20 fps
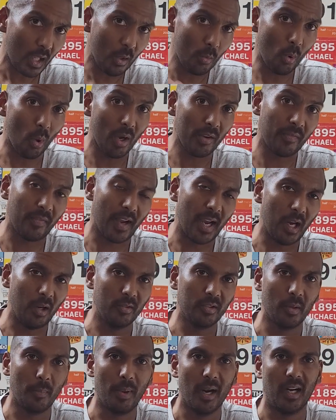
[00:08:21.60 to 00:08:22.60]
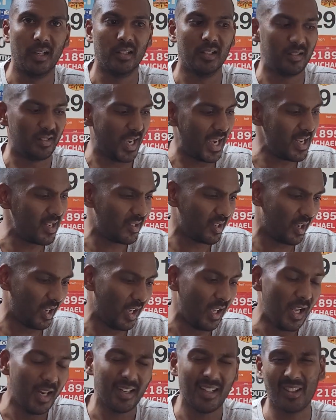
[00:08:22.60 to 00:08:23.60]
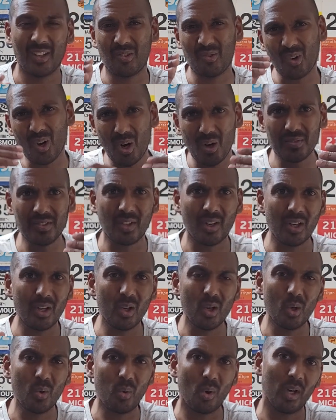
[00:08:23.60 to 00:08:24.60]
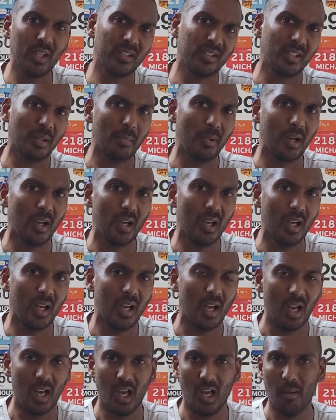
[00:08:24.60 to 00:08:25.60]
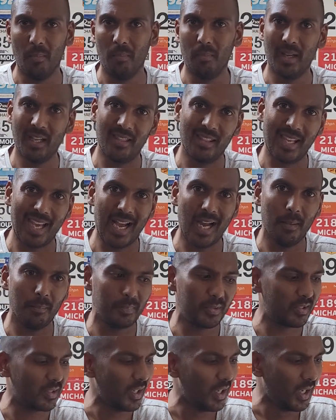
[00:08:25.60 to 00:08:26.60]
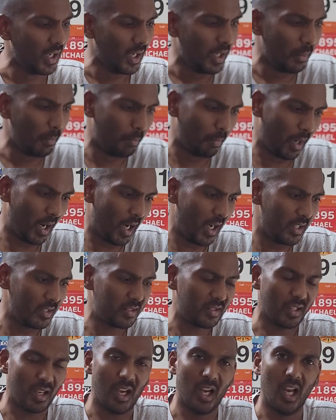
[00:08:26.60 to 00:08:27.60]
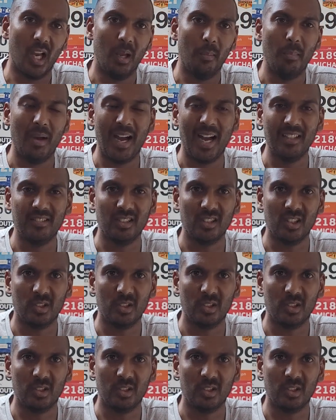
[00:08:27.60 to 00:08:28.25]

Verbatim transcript: What I found comparing the data, now the graphs kind of look quite similar in the apps, but as